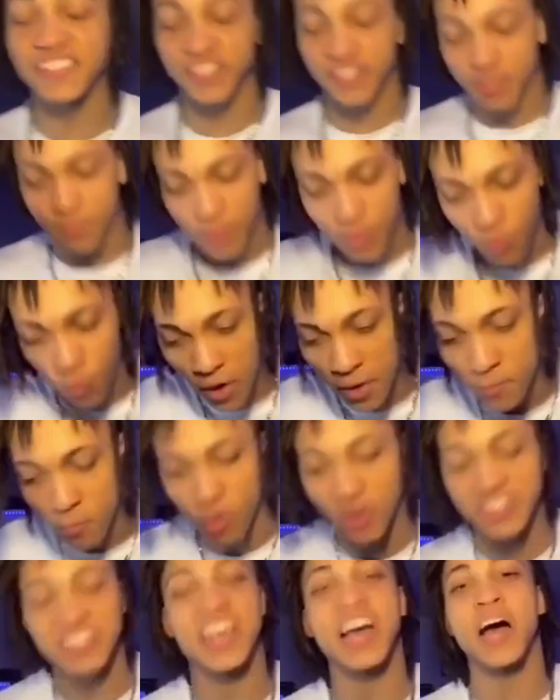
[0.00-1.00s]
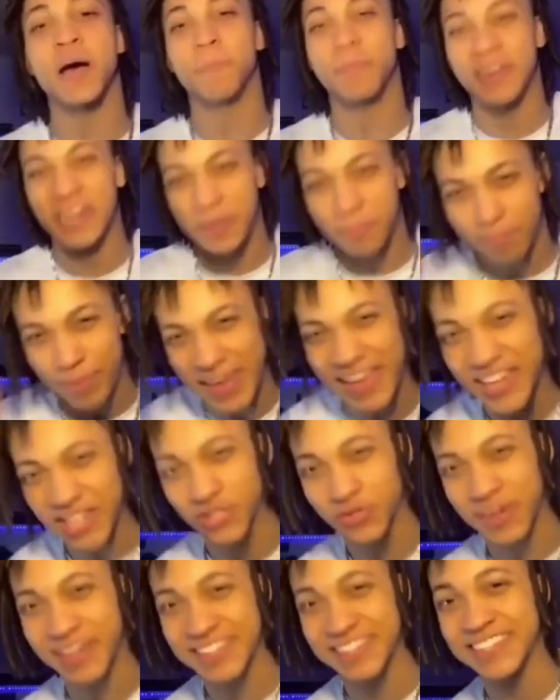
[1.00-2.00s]
to me one more time, but it
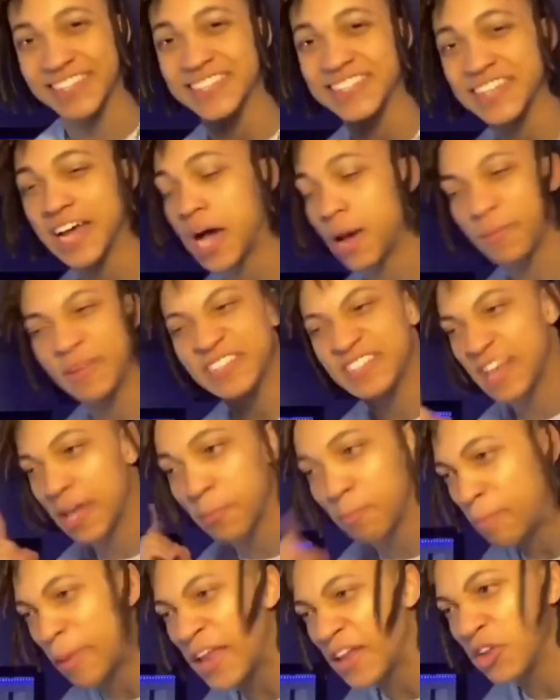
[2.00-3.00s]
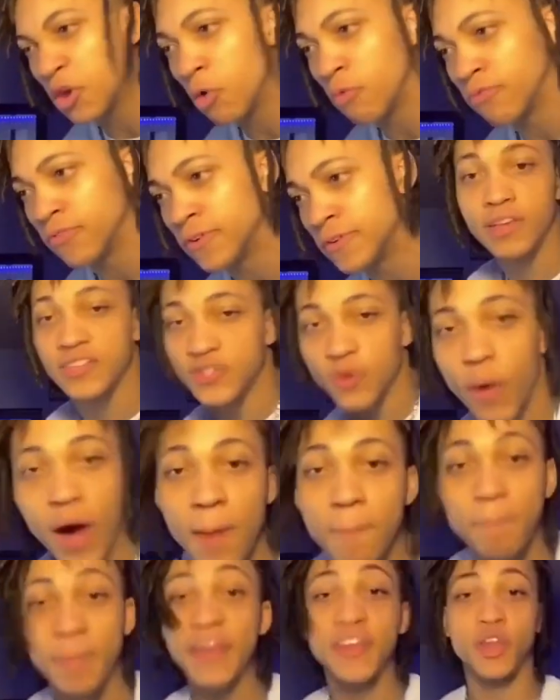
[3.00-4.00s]
penetrates this time. He's like, bend over. So
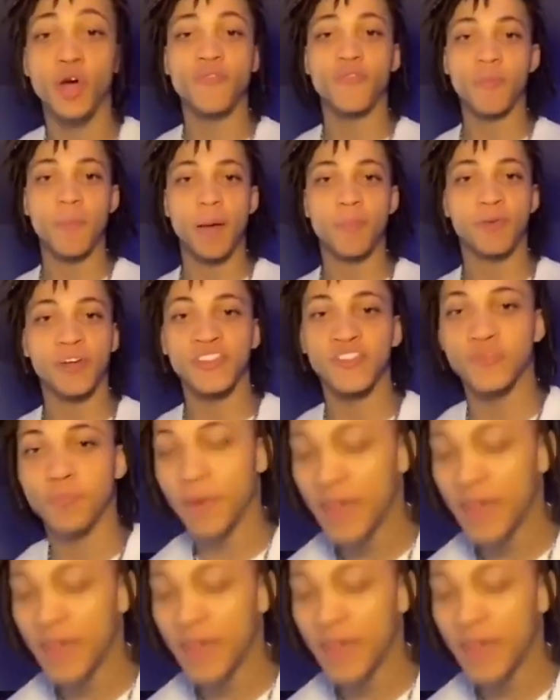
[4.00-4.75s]
I'm bent over my brother's